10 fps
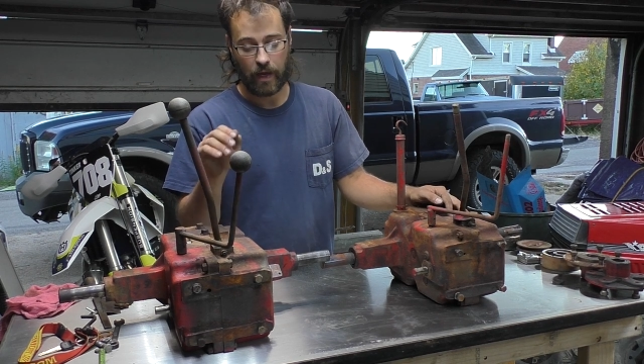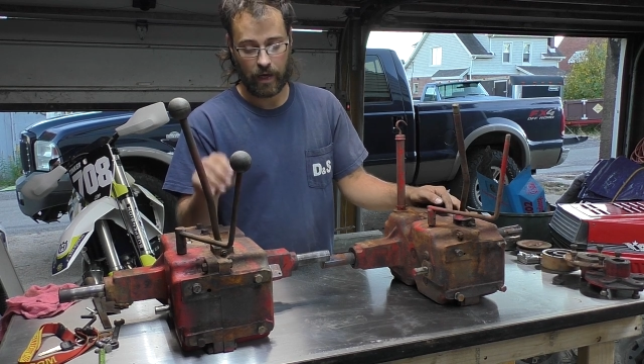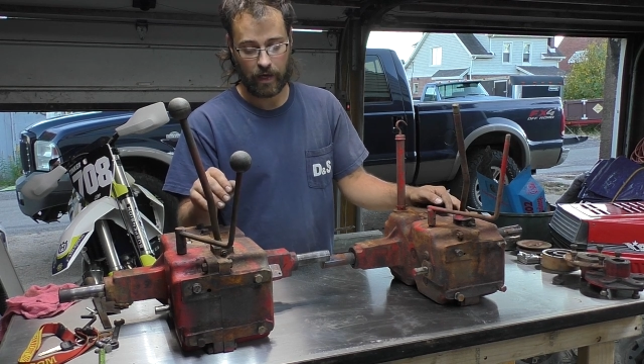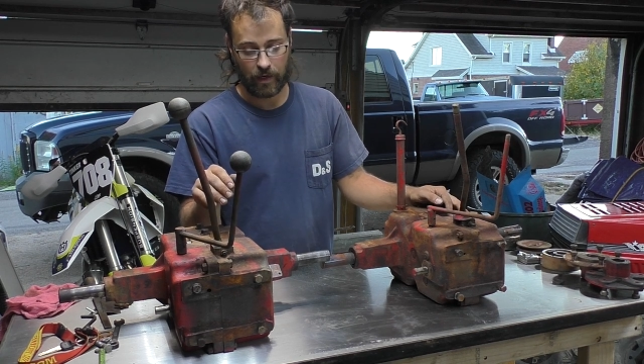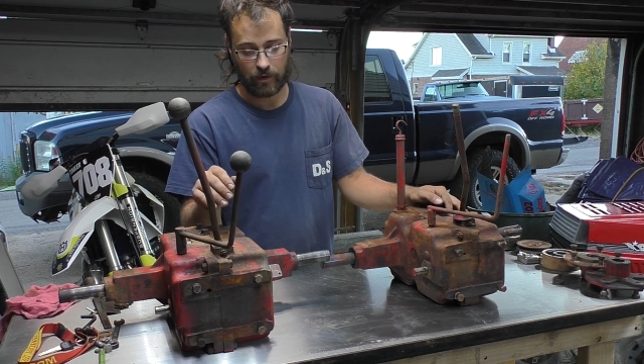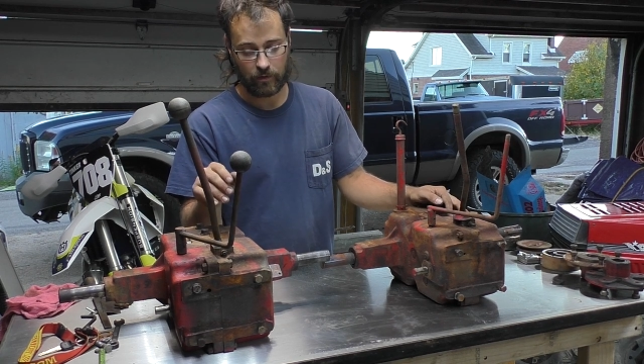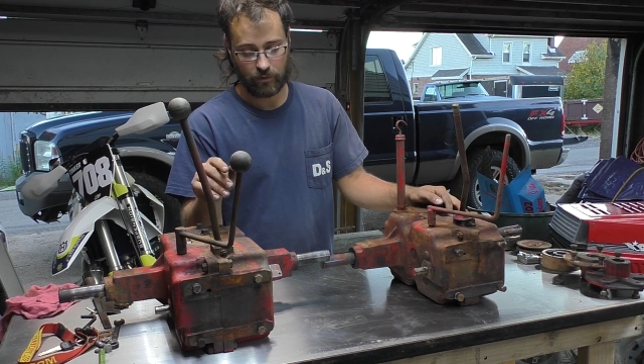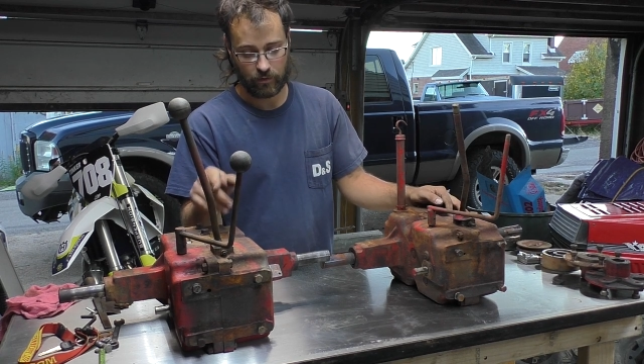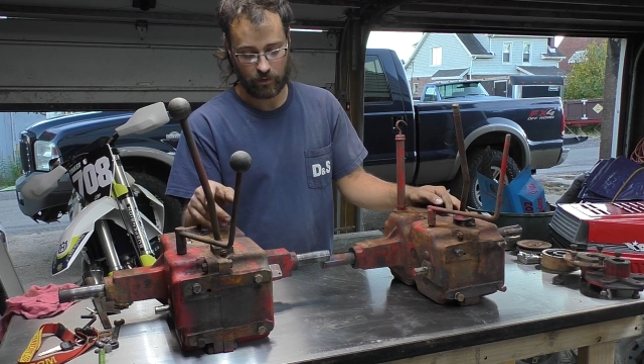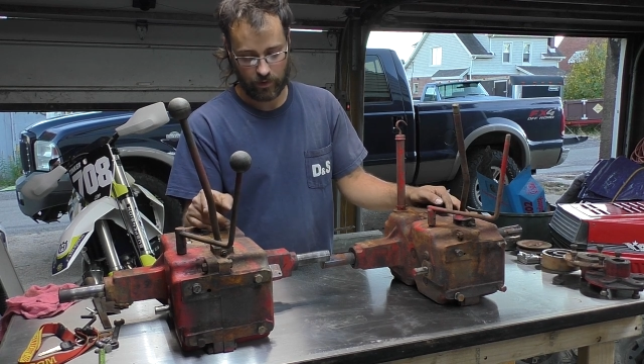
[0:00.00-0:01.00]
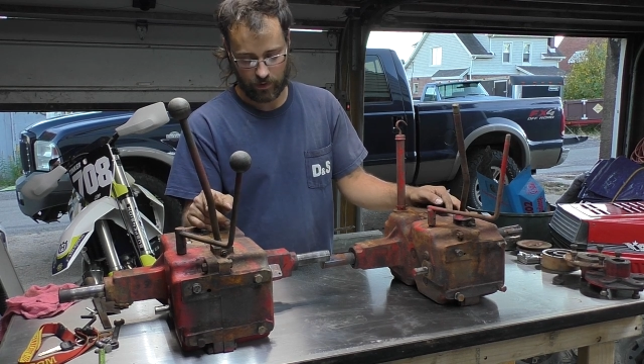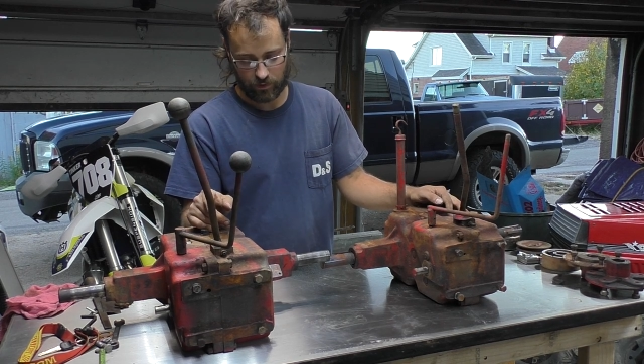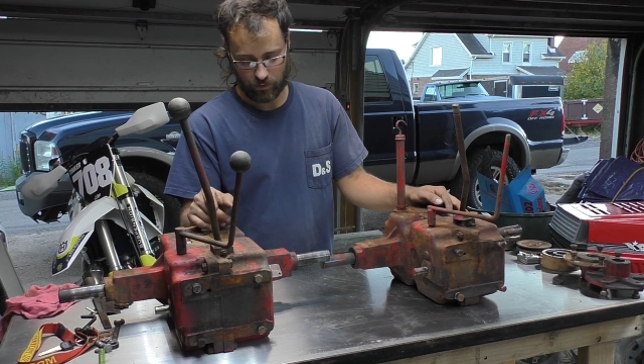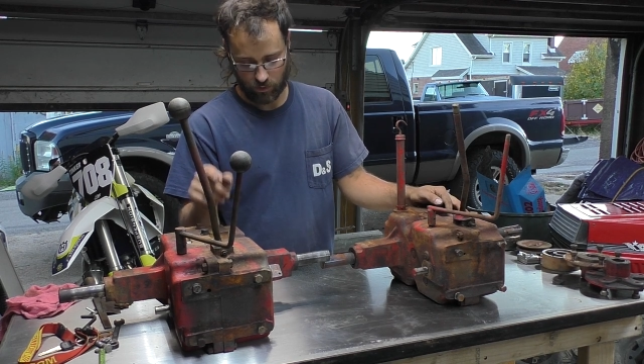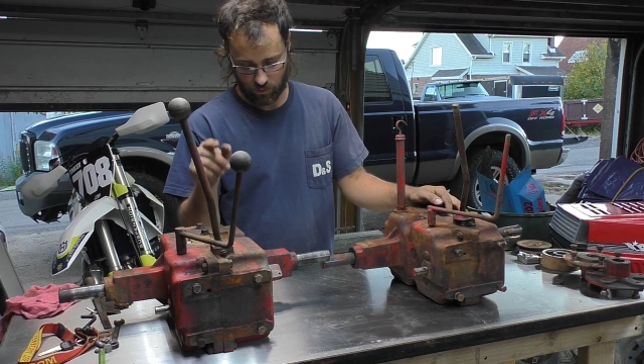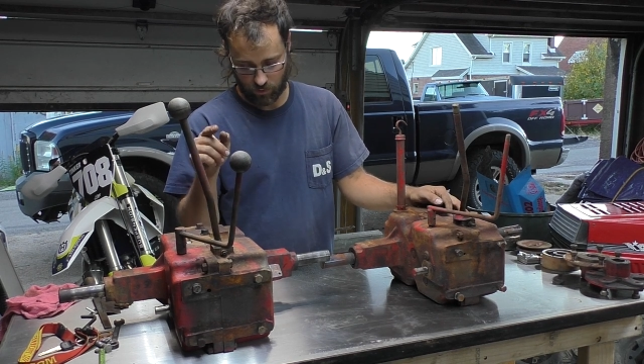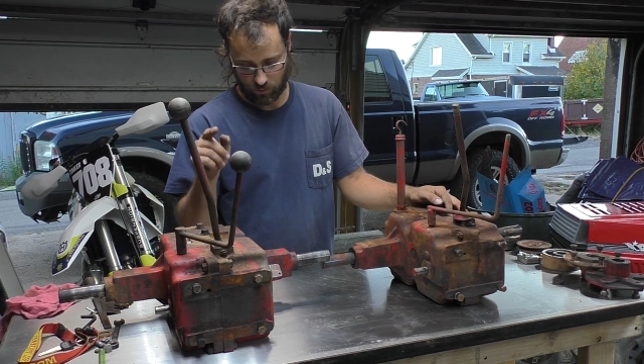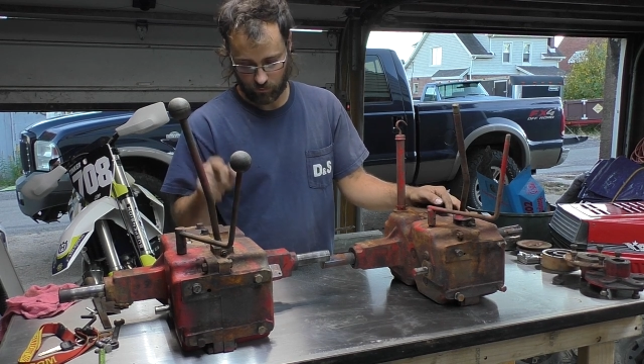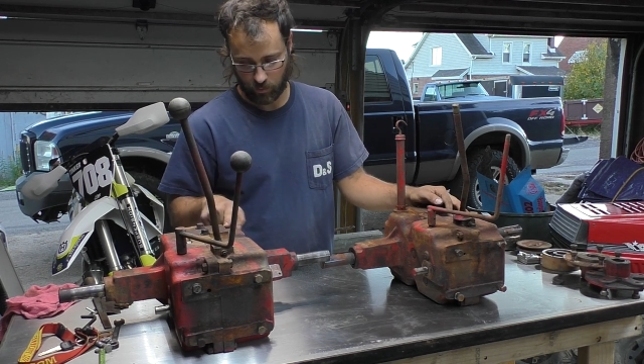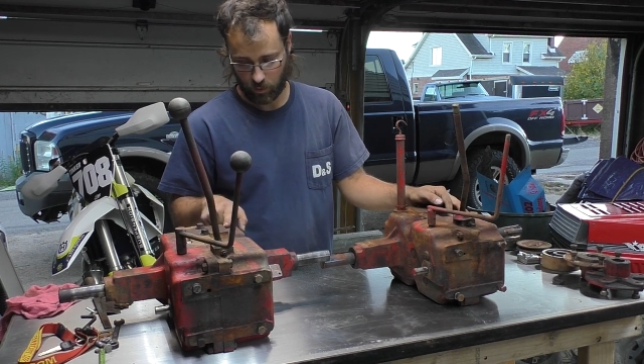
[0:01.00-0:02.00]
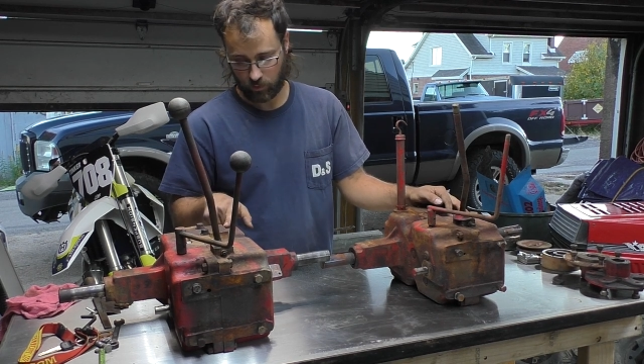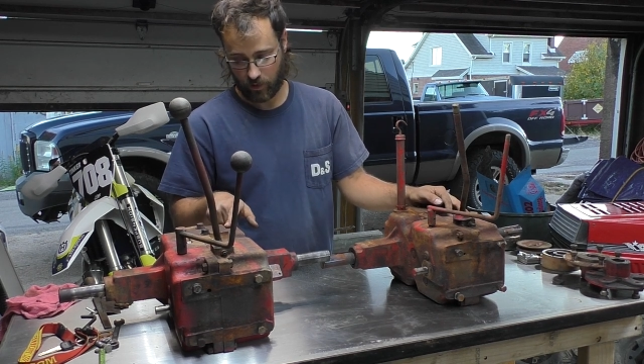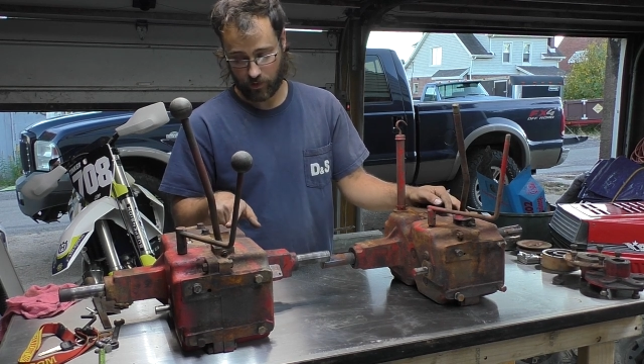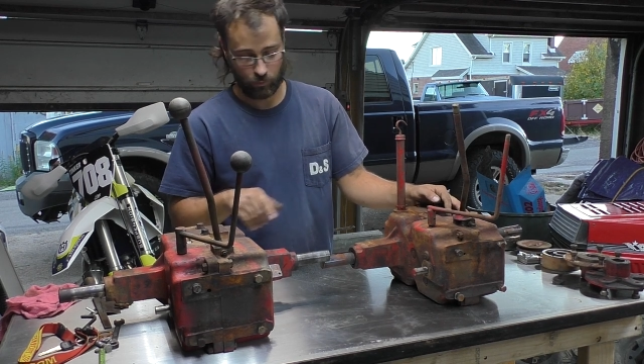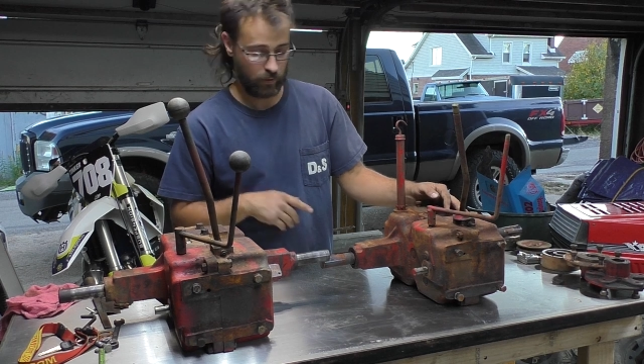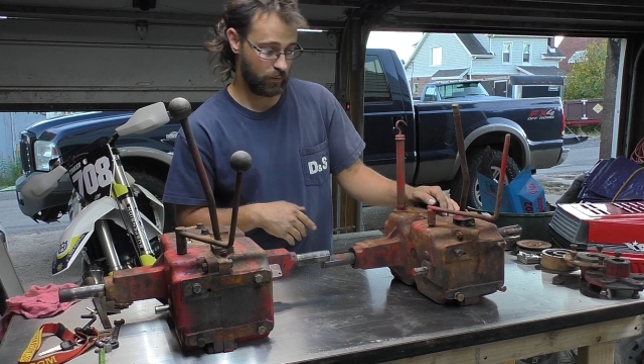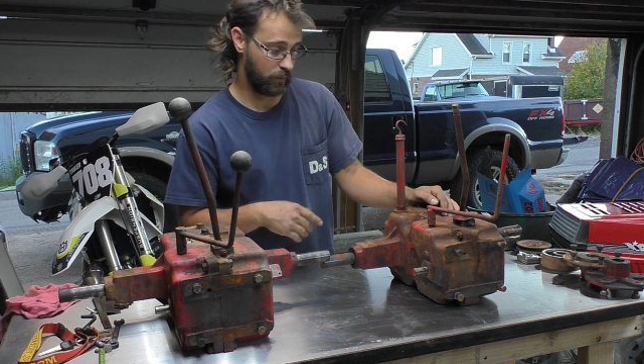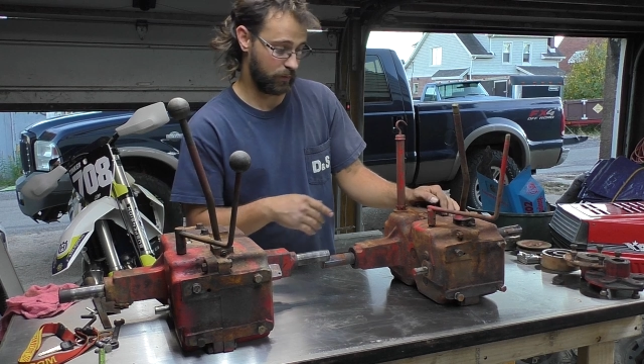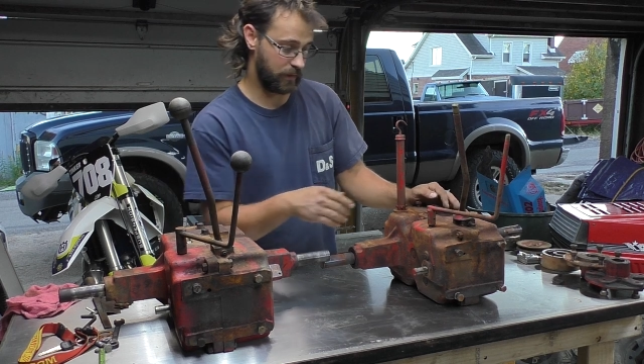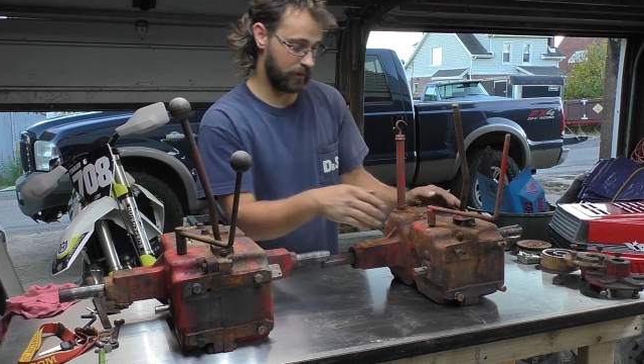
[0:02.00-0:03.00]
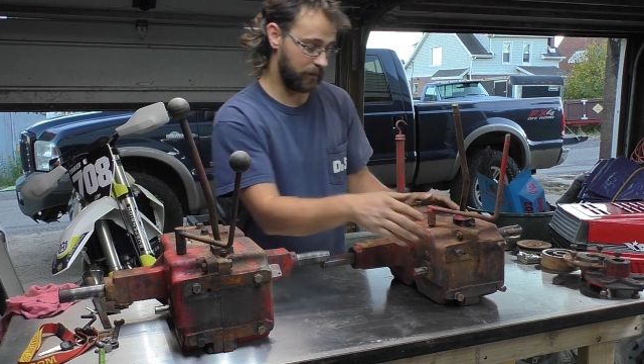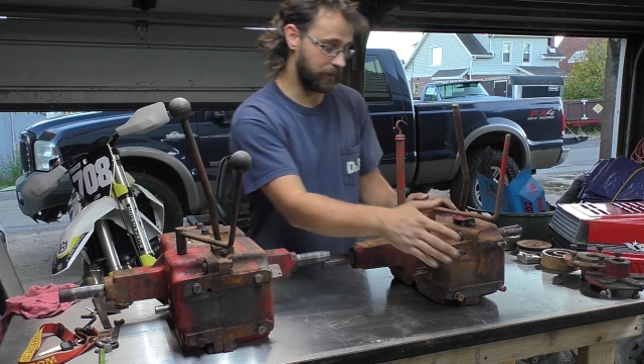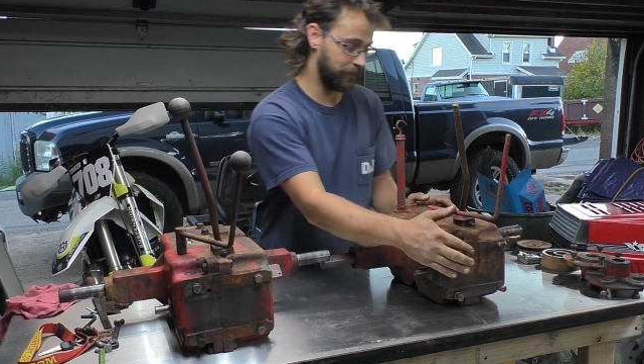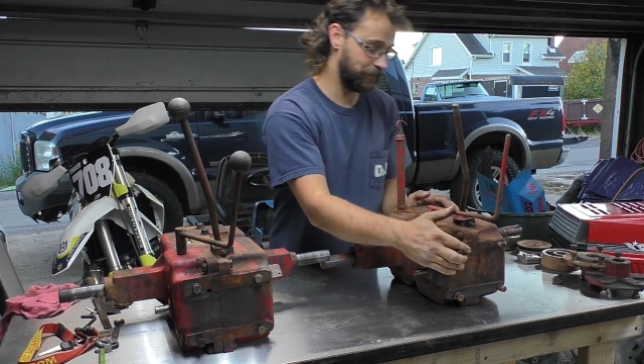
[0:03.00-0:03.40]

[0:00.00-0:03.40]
and they are both out of wheel horses.